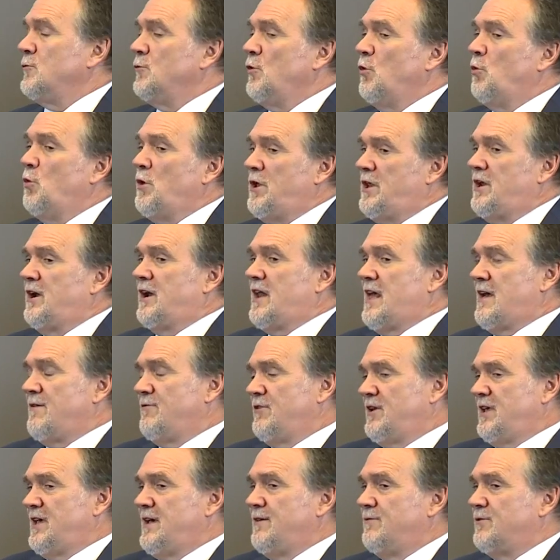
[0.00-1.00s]
Well, we don't
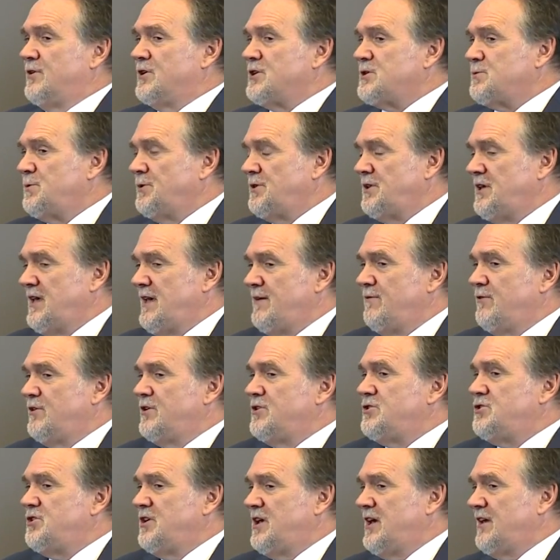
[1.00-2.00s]
have any evidence, but the
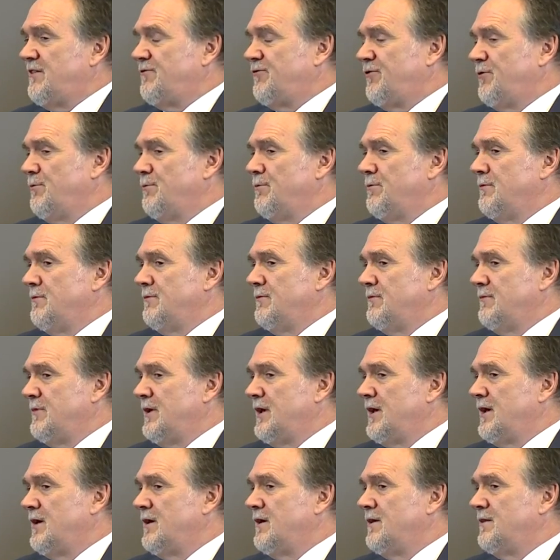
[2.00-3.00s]
evidence you get from
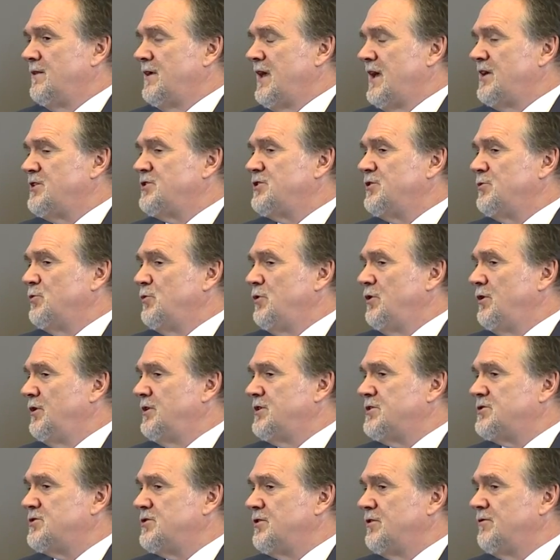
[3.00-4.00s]
the ancient
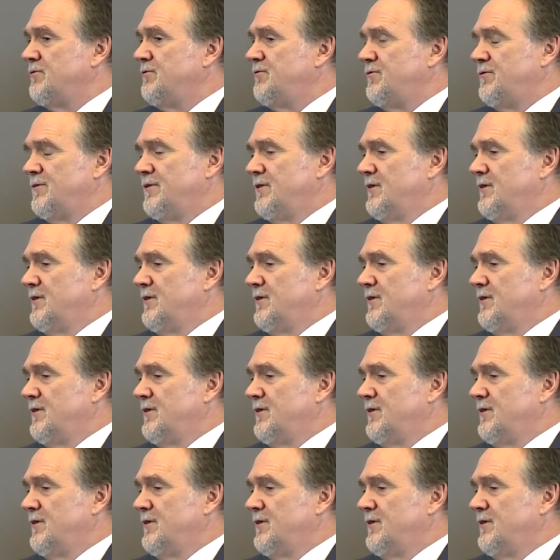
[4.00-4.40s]
world is sort of,